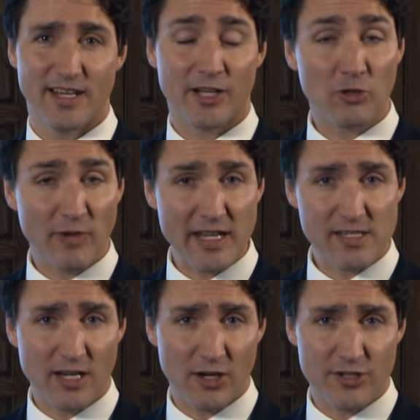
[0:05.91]
and are
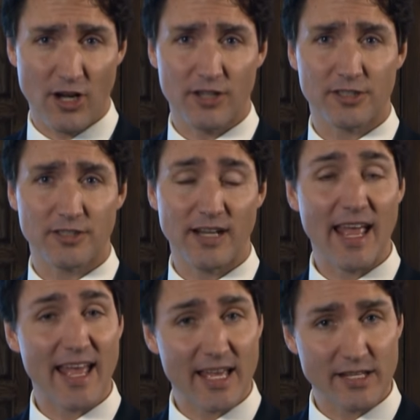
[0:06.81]
raising our daughter
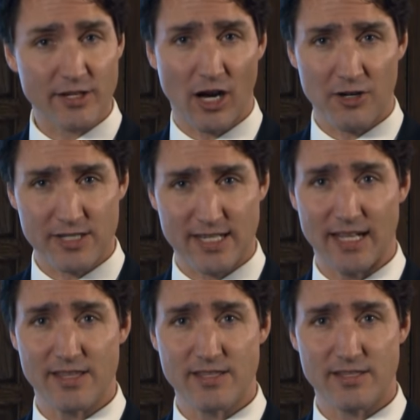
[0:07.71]
and our
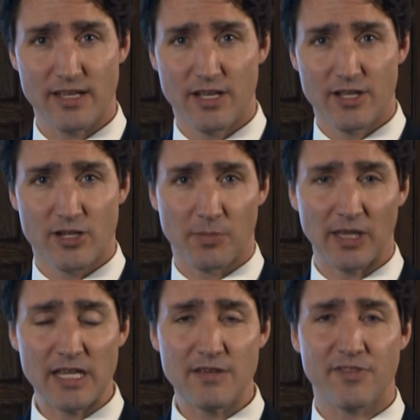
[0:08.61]
sons to
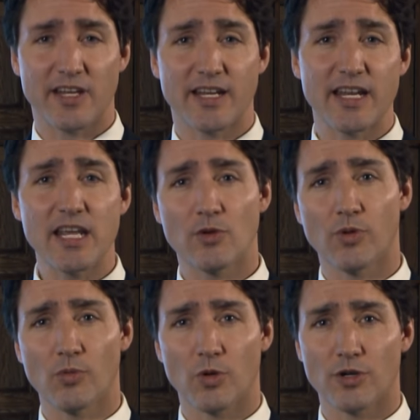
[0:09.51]
believe that an
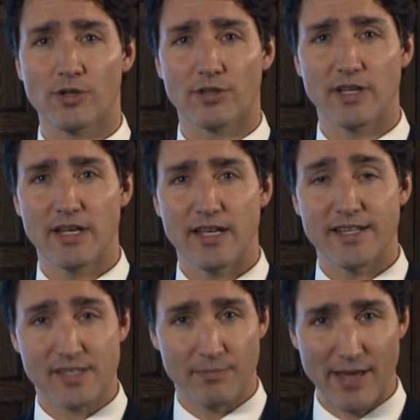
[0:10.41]
equal world
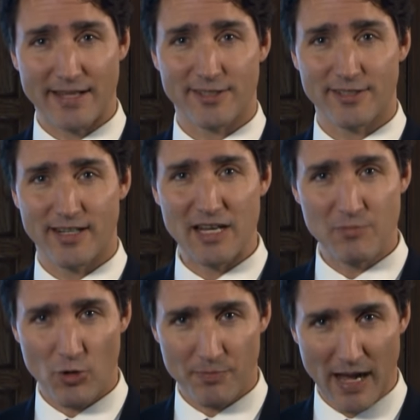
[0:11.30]
is a better and
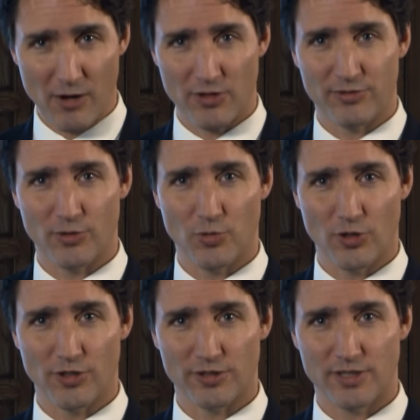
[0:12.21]
more powerful
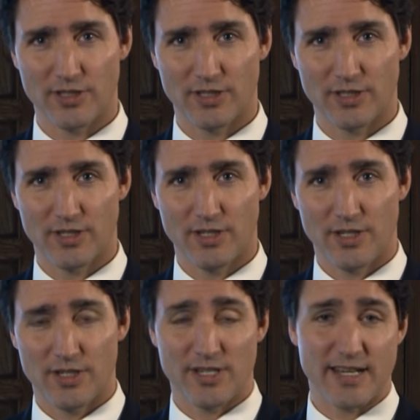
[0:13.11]
world.
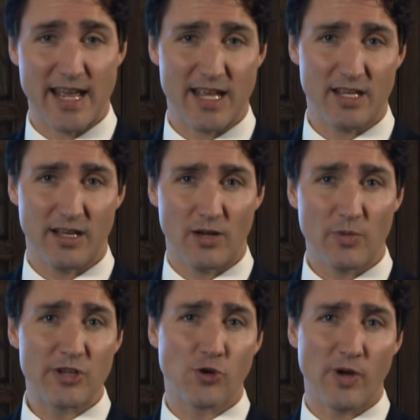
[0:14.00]
Today,
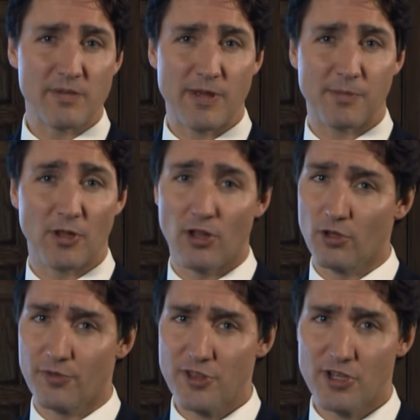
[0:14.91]
we join people
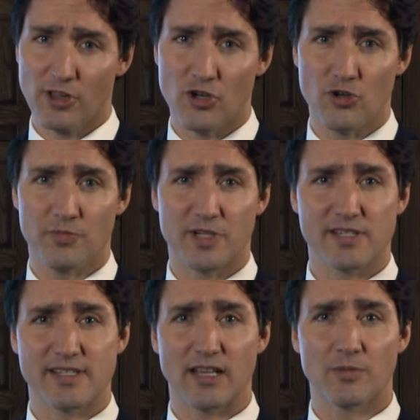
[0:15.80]
all over the globe to
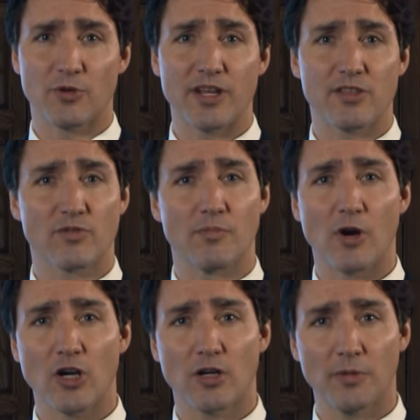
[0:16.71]
celebrate the
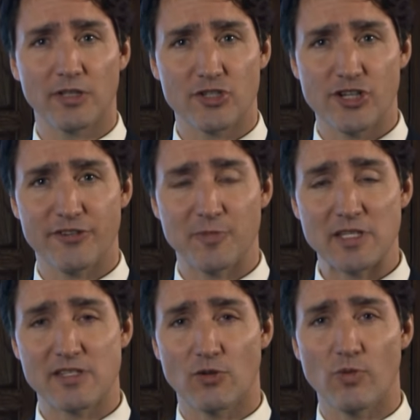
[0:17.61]
remarkable
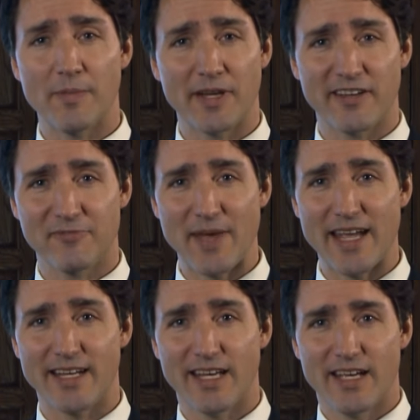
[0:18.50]
achievements that women have
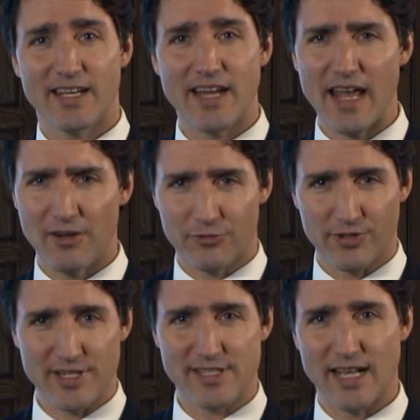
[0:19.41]
made in
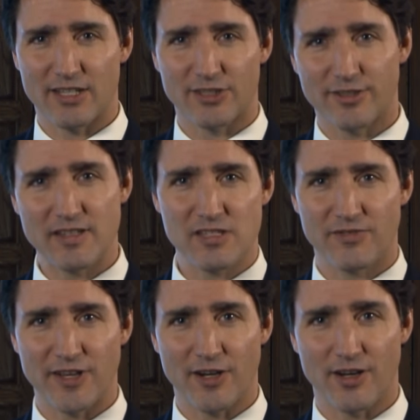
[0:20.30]
every sector and
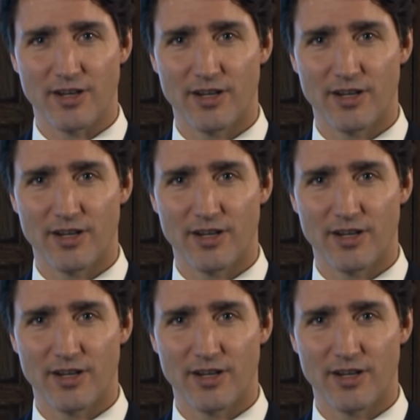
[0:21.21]
sphere.